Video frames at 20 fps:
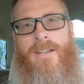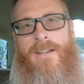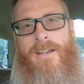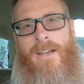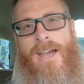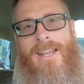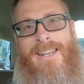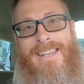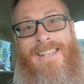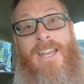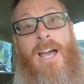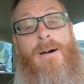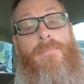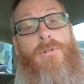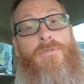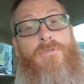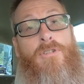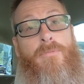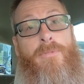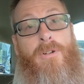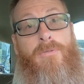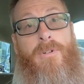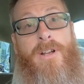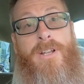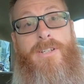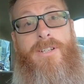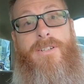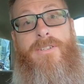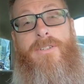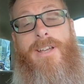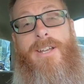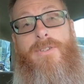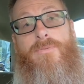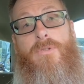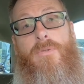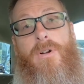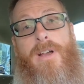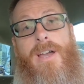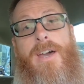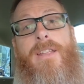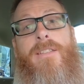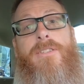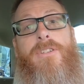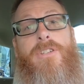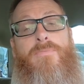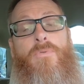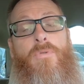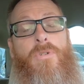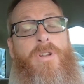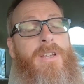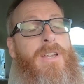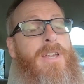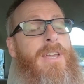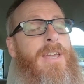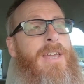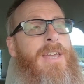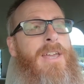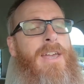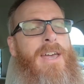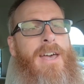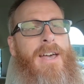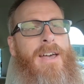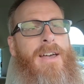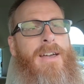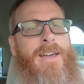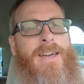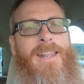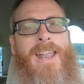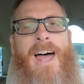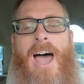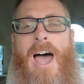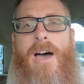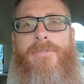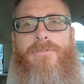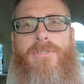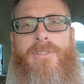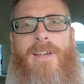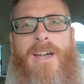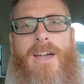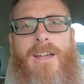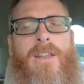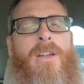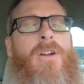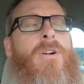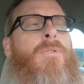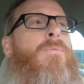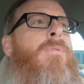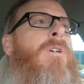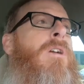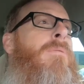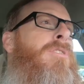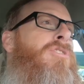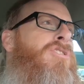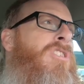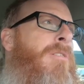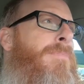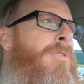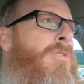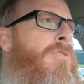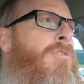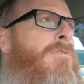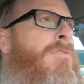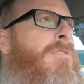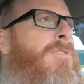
at Diablo Formula Racing. So that's where we're headed this morning. And after that, we're going to be jumping over